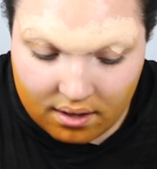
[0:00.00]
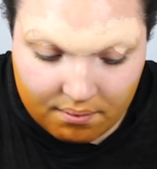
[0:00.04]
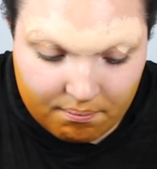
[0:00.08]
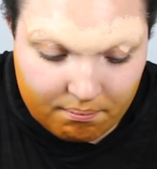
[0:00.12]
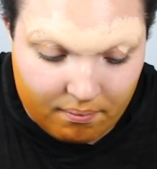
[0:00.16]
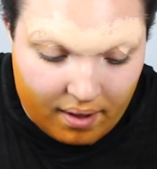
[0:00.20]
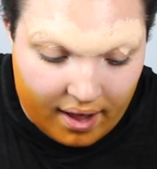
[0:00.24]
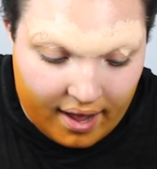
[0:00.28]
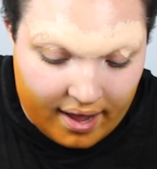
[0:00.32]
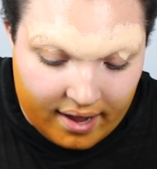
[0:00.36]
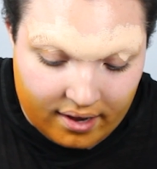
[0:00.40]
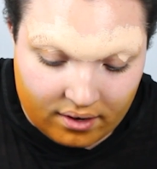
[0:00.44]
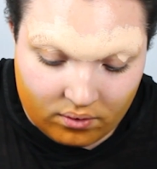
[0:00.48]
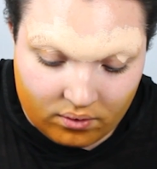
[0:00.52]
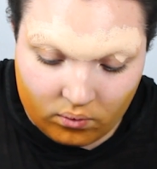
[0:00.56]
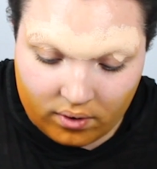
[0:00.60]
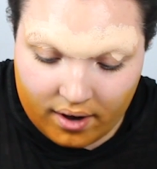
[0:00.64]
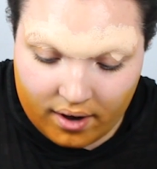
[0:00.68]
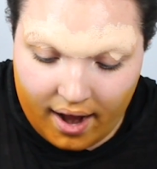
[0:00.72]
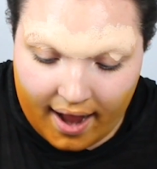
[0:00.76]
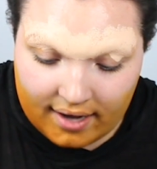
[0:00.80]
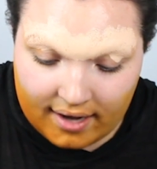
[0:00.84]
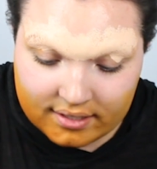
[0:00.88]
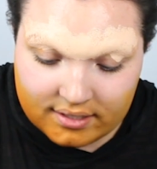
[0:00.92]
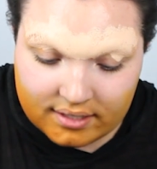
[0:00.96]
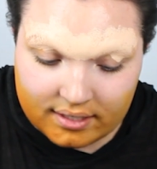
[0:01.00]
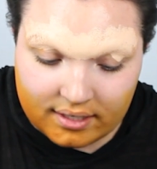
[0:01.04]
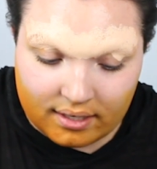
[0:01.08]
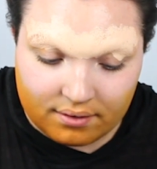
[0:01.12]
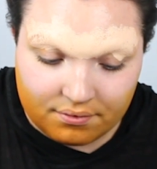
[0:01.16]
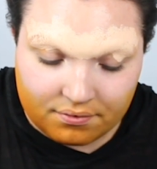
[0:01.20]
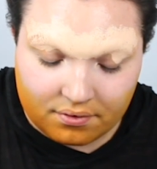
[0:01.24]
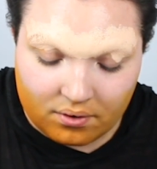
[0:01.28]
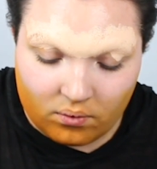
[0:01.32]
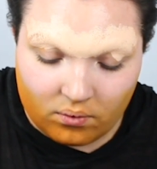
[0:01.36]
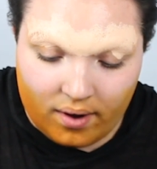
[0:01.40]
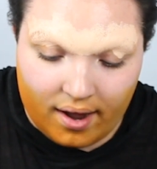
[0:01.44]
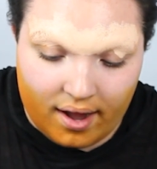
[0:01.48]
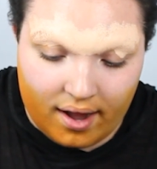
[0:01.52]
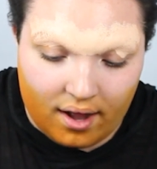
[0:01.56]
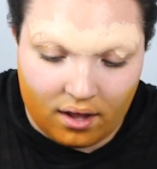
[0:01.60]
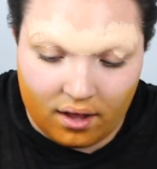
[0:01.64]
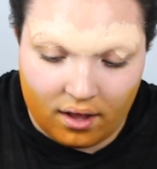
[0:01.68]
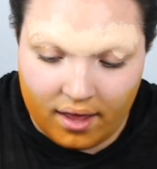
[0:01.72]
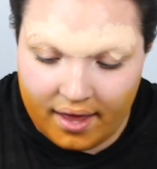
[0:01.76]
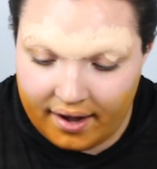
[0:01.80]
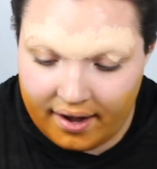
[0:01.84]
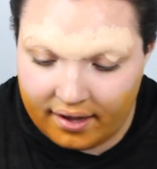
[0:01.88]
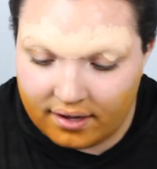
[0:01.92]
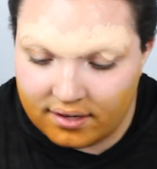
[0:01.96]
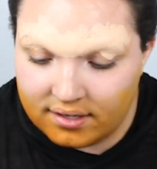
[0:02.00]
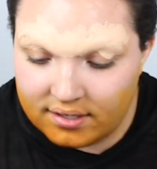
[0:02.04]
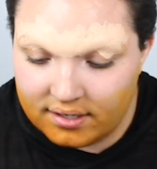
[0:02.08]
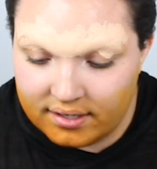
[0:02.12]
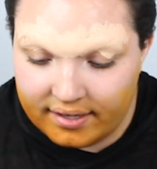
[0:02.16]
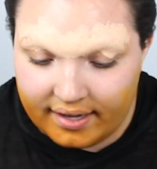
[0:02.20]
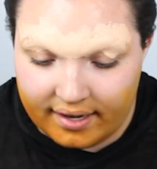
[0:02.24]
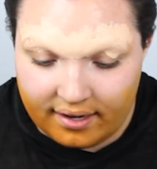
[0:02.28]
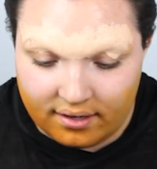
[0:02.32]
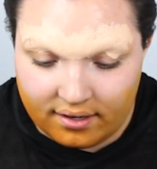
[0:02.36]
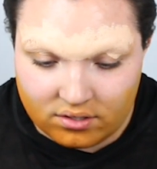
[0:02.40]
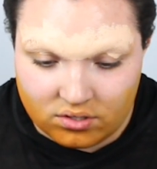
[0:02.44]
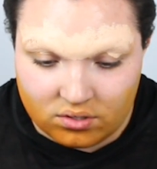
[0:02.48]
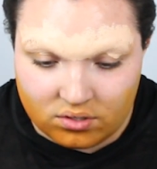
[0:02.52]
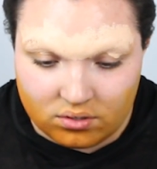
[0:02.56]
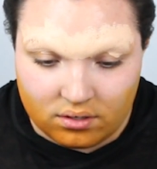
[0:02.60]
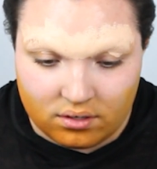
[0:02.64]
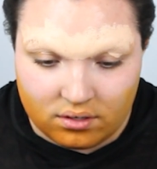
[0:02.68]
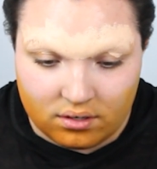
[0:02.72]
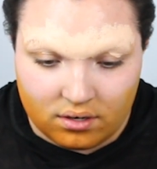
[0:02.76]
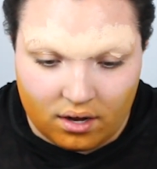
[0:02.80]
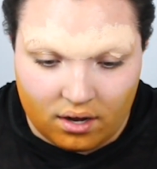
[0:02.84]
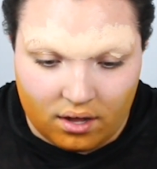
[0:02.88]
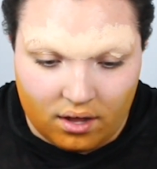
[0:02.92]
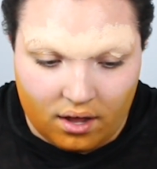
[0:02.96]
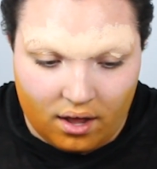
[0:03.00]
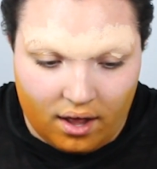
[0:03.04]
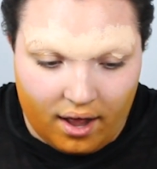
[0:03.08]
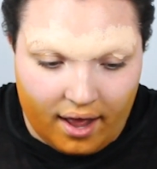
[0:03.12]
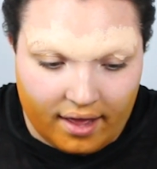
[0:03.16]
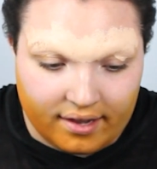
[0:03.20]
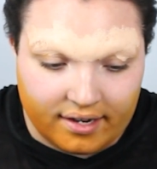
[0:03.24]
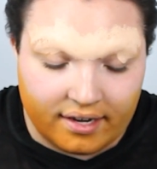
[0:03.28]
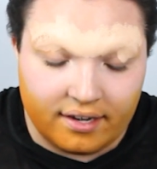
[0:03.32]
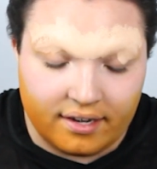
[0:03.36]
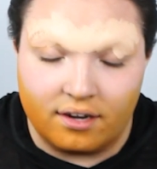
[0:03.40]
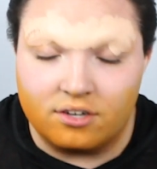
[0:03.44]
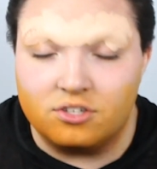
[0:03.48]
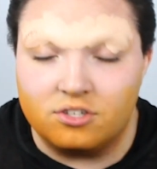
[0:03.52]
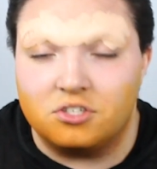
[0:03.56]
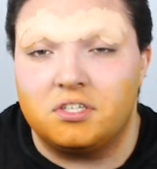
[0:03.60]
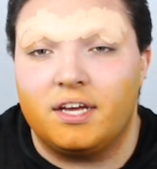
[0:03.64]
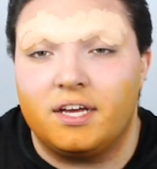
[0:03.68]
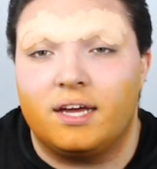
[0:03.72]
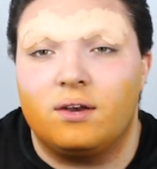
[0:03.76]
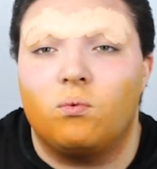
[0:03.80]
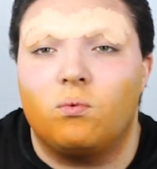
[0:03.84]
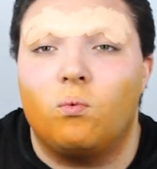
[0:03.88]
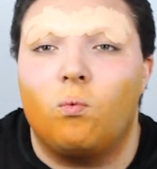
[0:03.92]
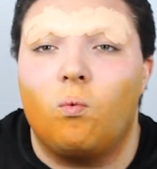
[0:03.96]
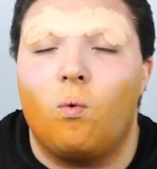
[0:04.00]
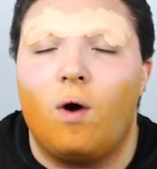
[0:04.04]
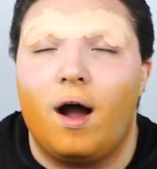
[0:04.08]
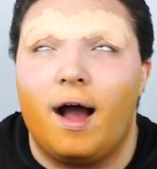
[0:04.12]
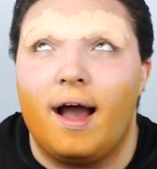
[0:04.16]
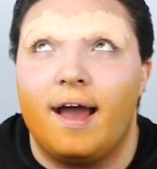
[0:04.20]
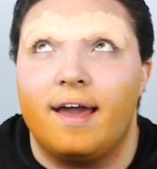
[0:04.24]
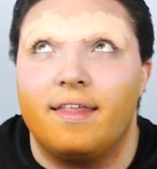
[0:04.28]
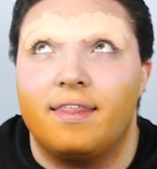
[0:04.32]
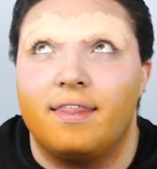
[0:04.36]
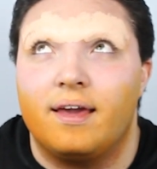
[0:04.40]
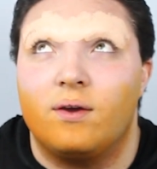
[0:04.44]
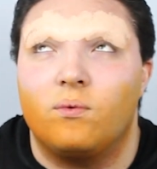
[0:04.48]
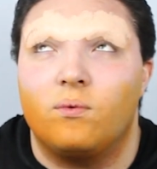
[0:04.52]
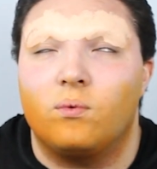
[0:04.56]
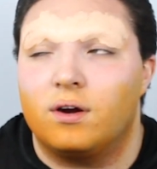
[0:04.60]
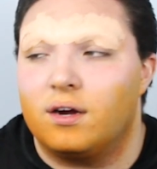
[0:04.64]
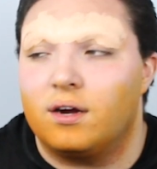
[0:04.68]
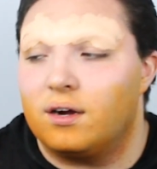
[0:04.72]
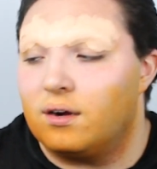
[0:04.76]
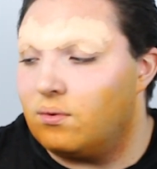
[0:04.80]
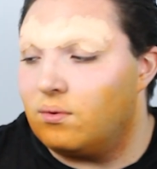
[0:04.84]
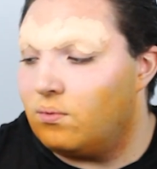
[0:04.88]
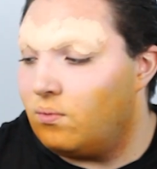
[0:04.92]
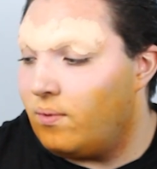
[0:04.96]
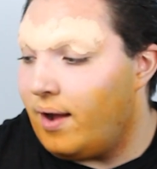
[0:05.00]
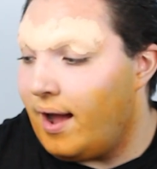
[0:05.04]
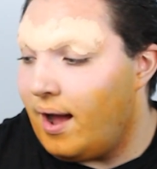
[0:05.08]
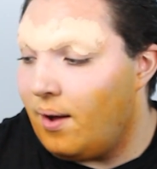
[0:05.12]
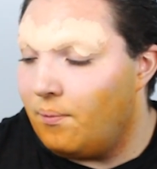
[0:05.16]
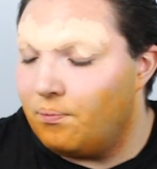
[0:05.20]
Mine were acting up for a while and I didn't understand why they were,